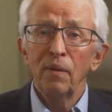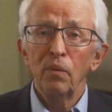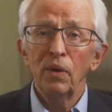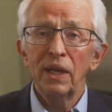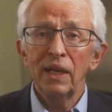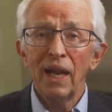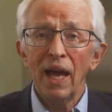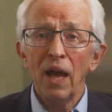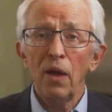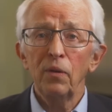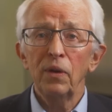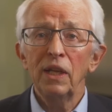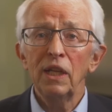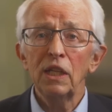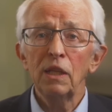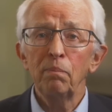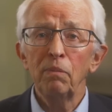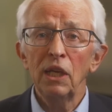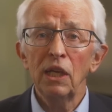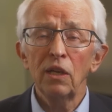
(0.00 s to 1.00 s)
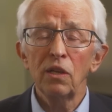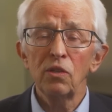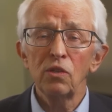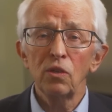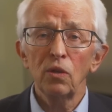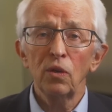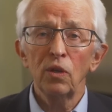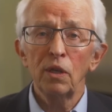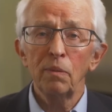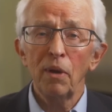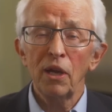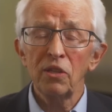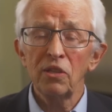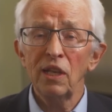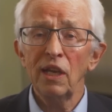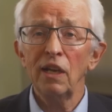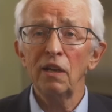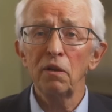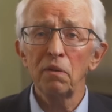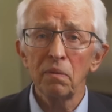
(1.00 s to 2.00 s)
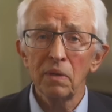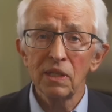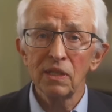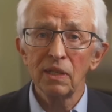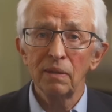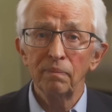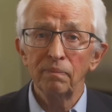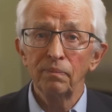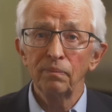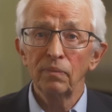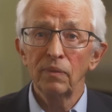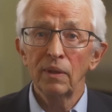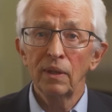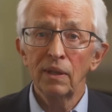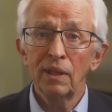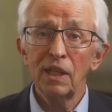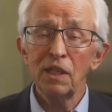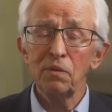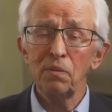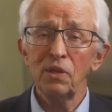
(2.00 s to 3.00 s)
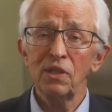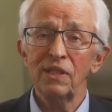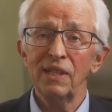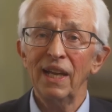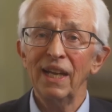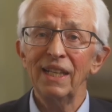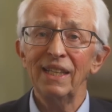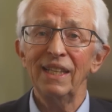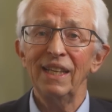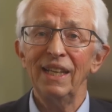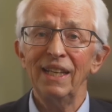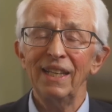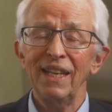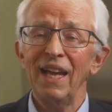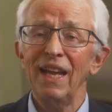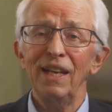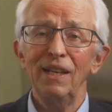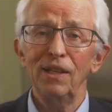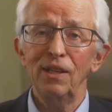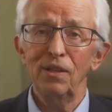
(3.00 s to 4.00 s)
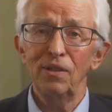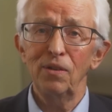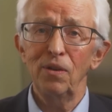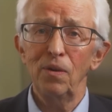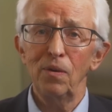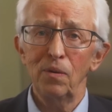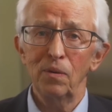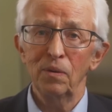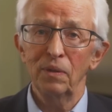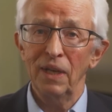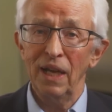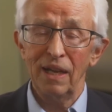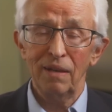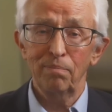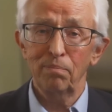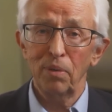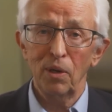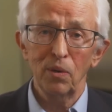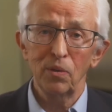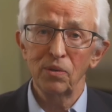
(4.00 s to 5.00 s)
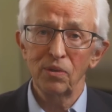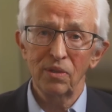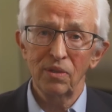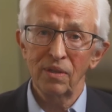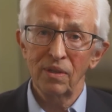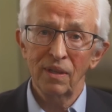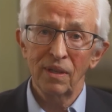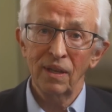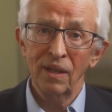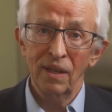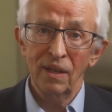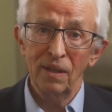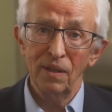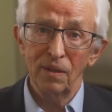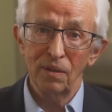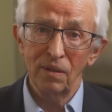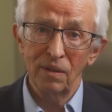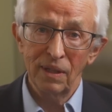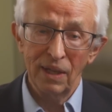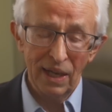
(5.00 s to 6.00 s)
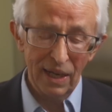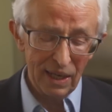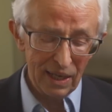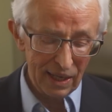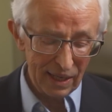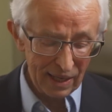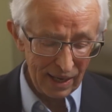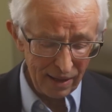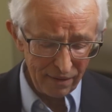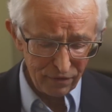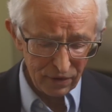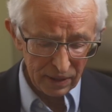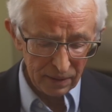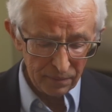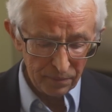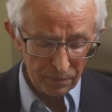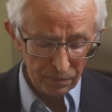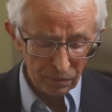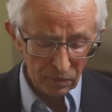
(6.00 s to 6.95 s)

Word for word: we now need to be concerned about terrorism. This was 1992, not post, you know, 9/11,